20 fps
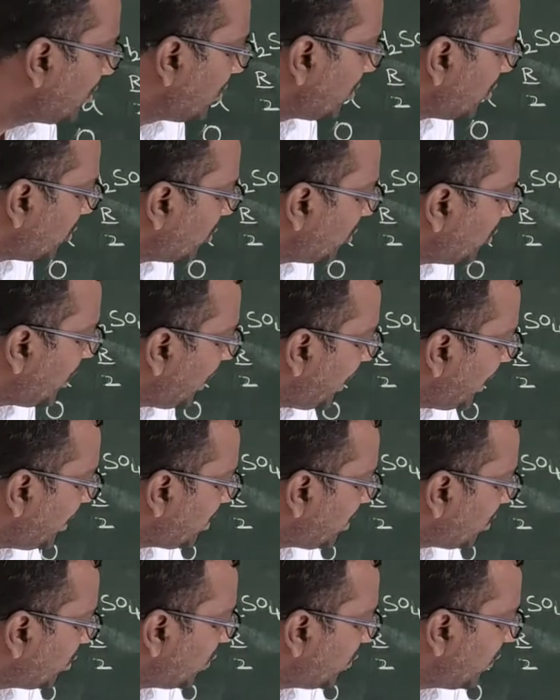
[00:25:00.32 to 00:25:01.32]
2
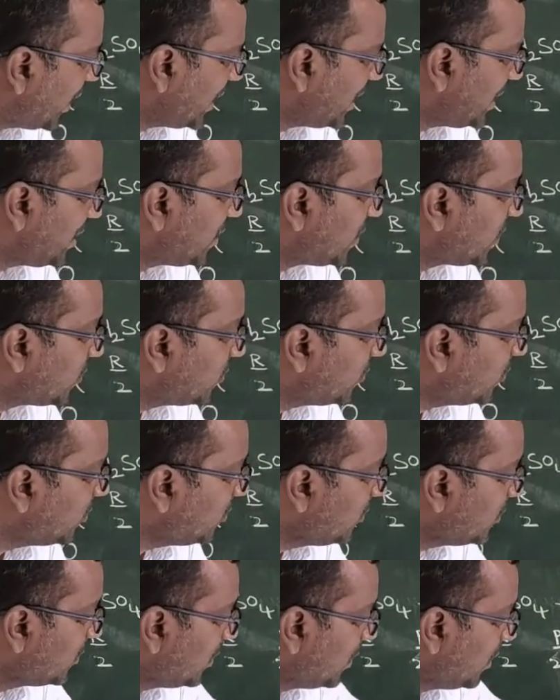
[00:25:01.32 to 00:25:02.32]
into 1 2,
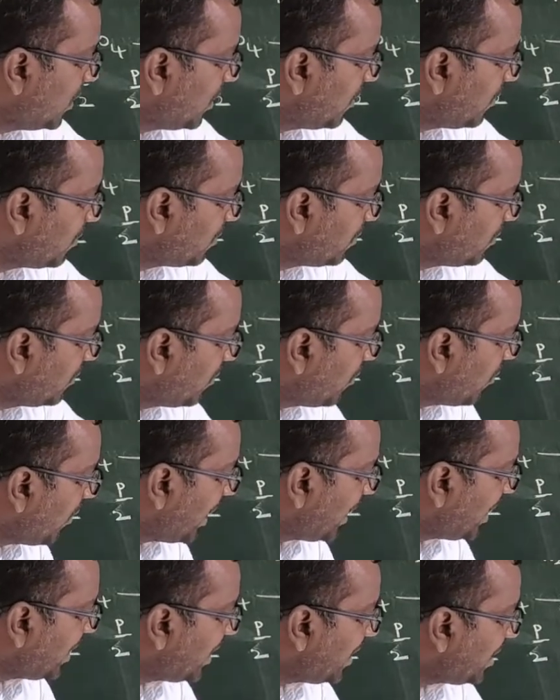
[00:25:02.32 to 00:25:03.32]

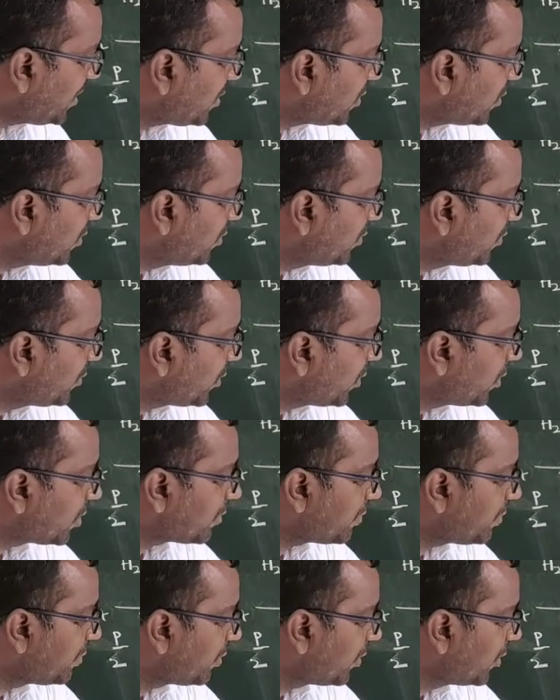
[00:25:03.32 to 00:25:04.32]
1 into
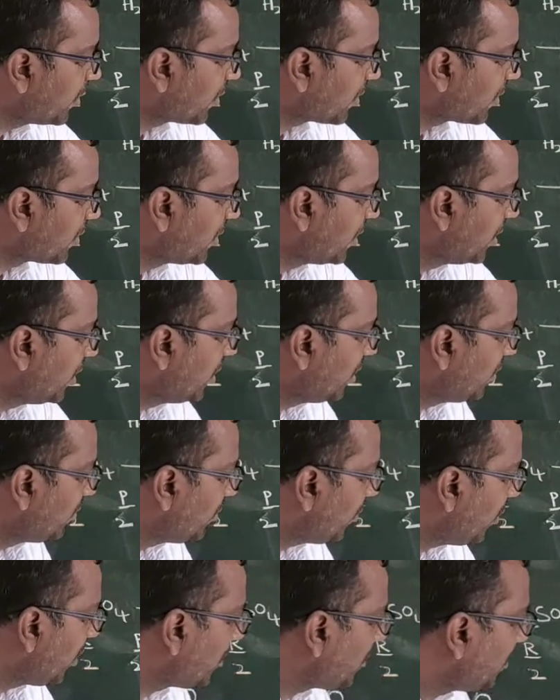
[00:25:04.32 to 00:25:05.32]
4
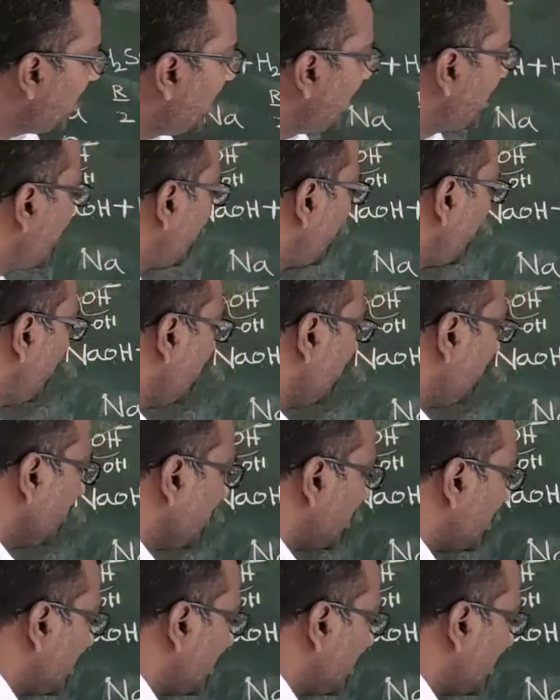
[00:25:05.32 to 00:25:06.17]
4. 4 plus 2